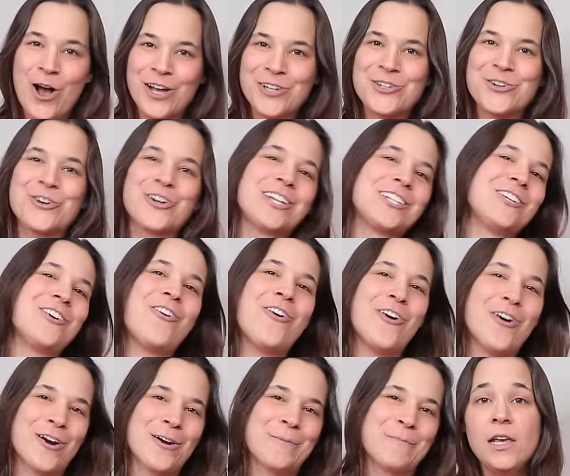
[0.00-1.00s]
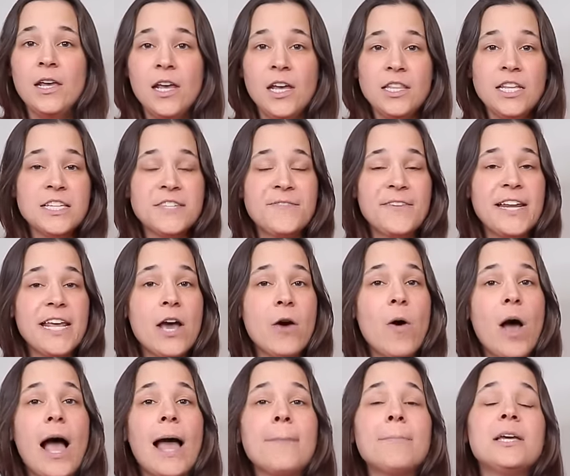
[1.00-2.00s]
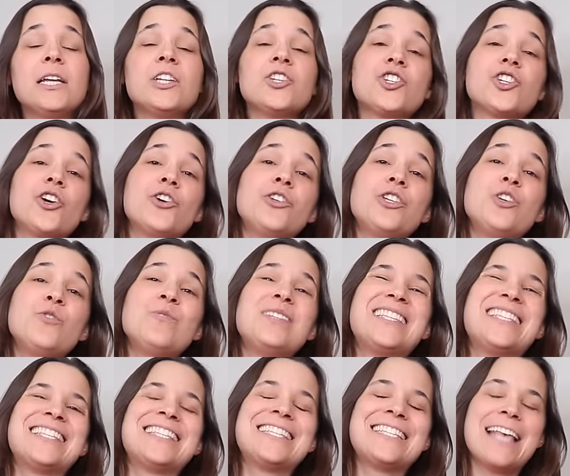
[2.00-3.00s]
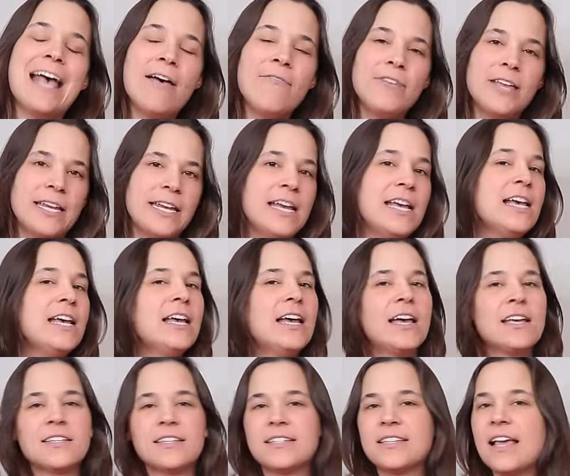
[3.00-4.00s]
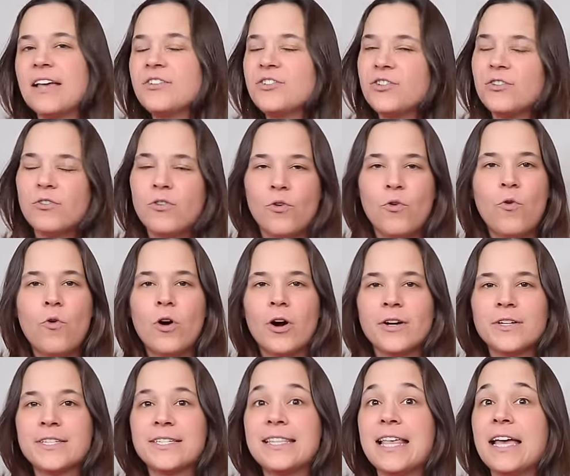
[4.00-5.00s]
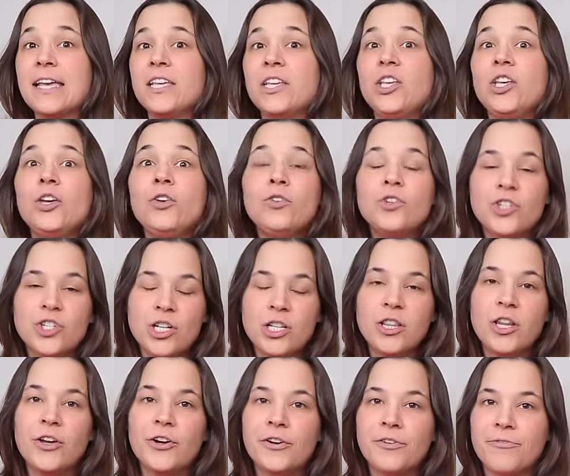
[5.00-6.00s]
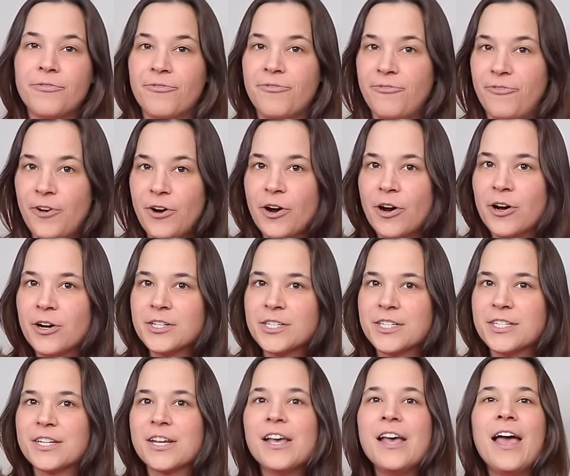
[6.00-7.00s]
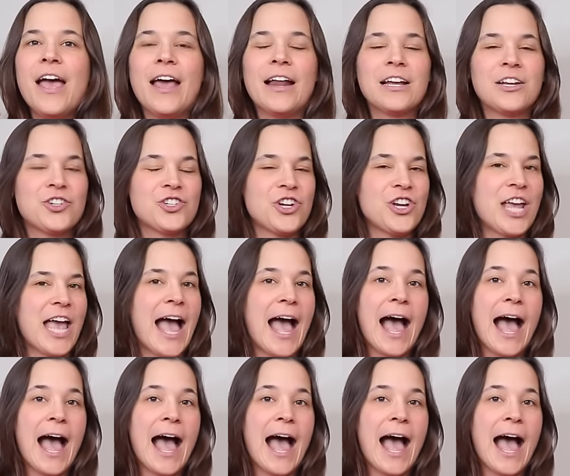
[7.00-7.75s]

on your guitar. In this video, I'm going to show you 7 essential chords that you should learn first. I'm going to show you